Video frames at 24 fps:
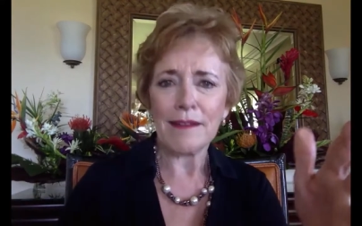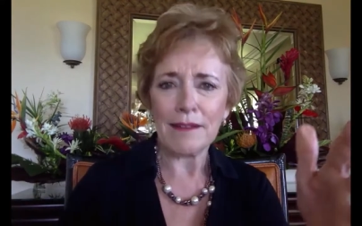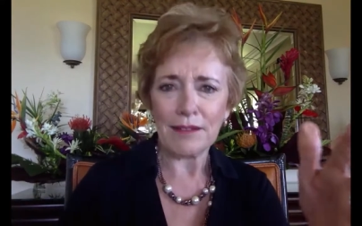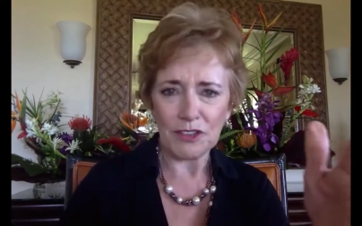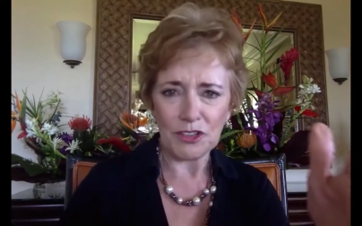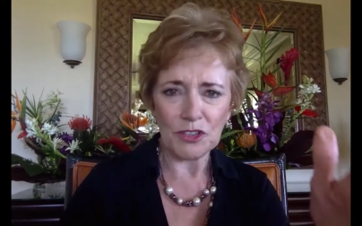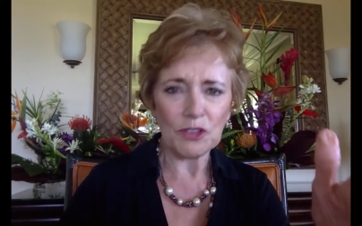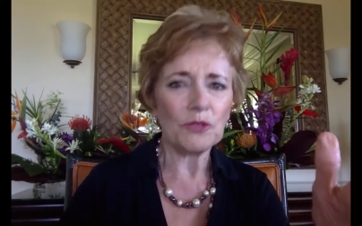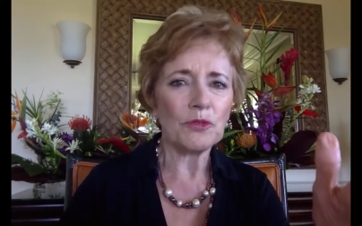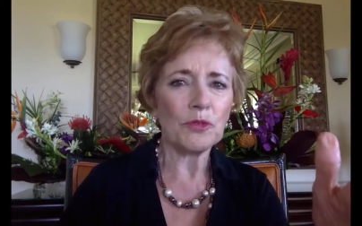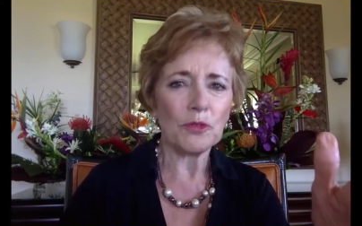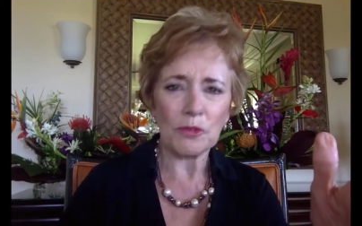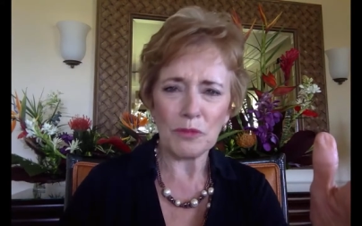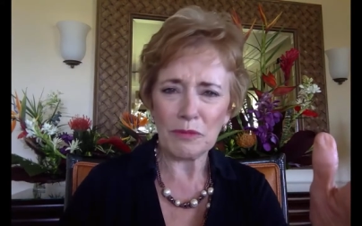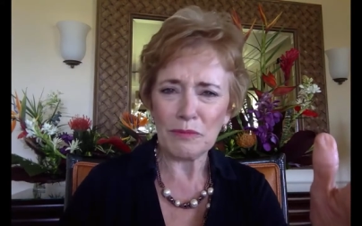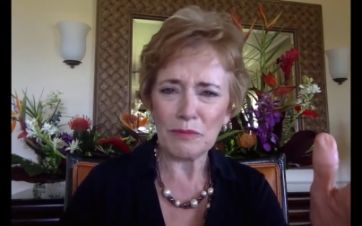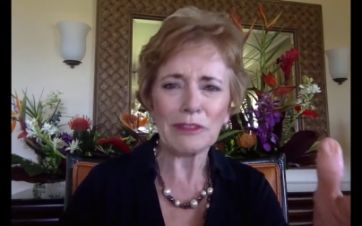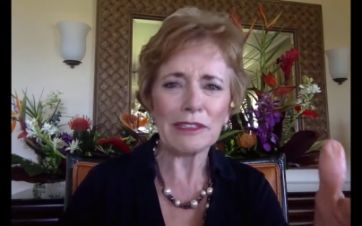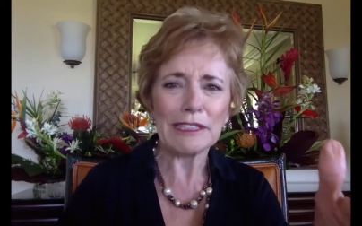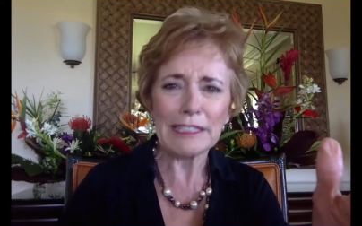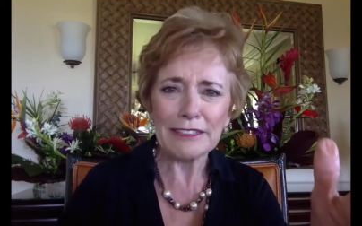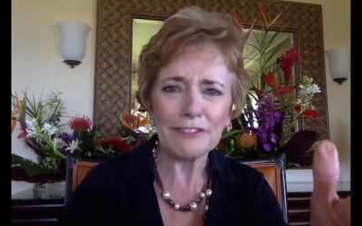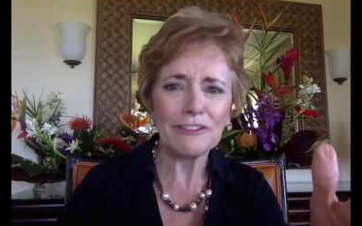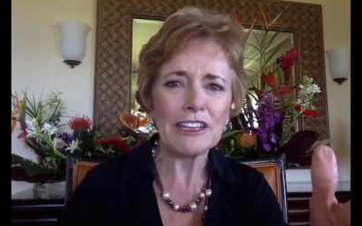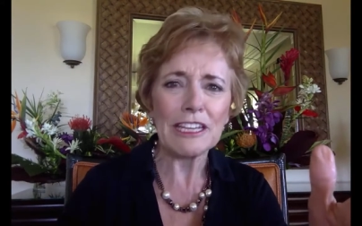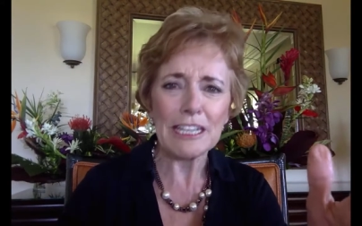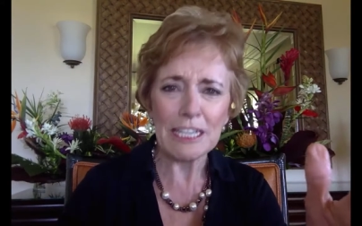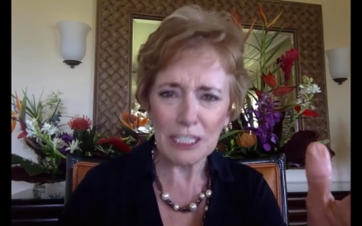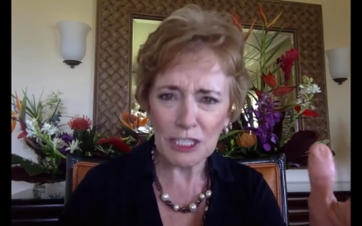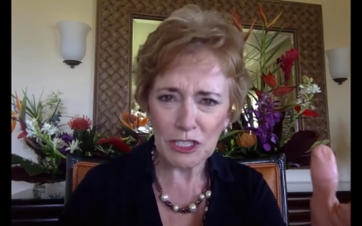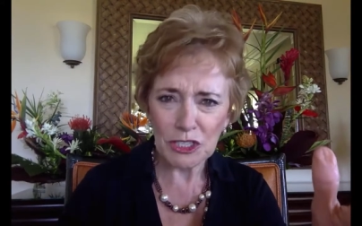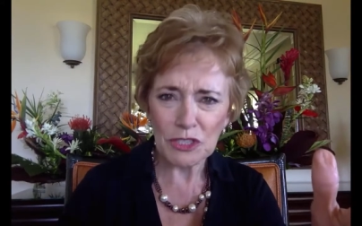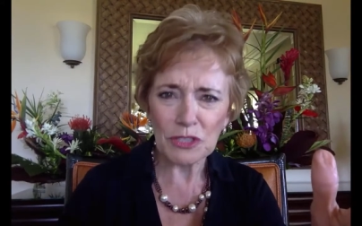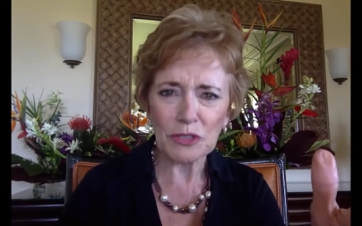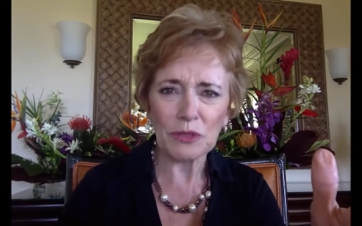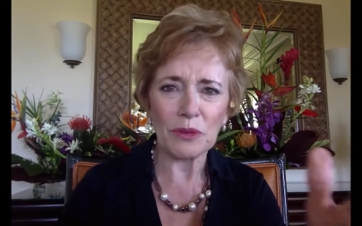to live
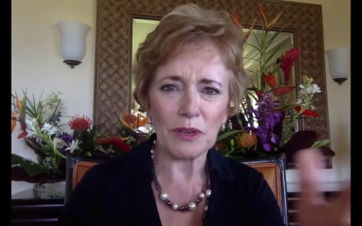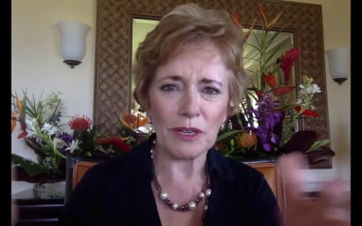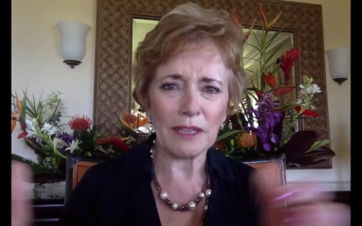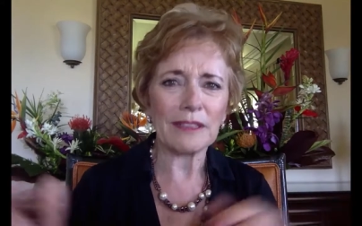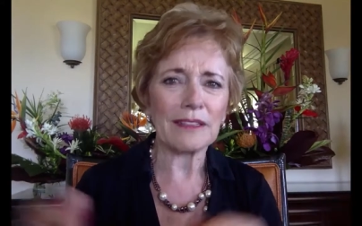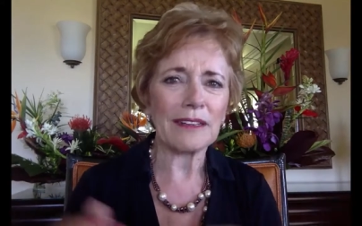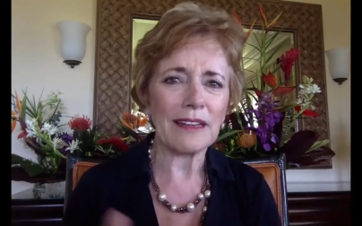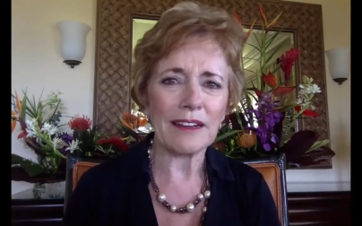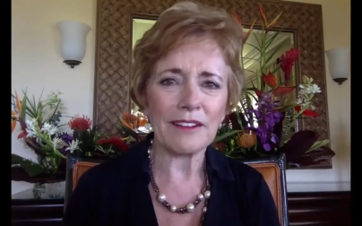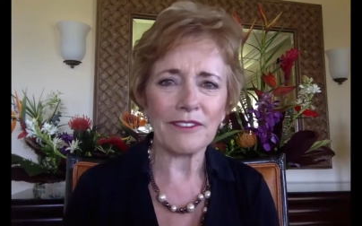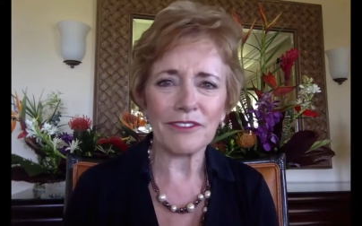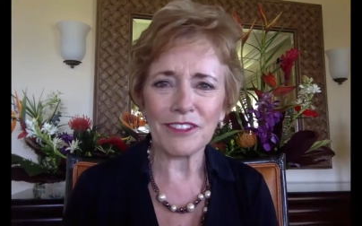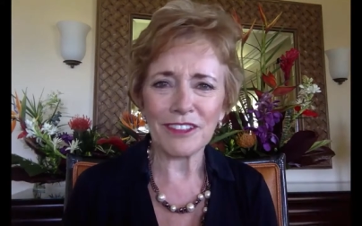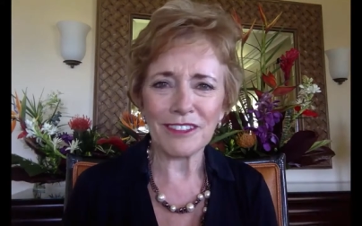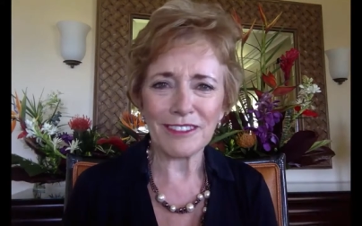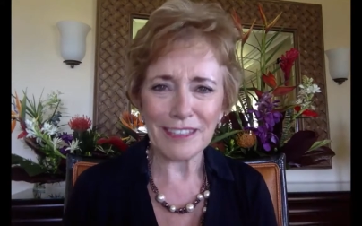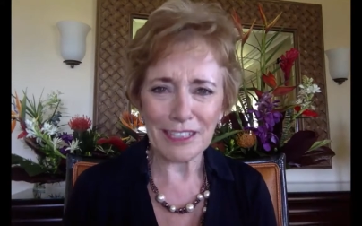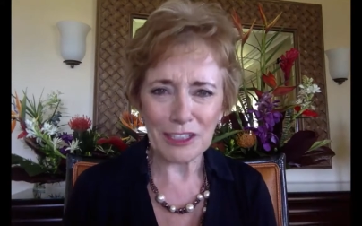into a life that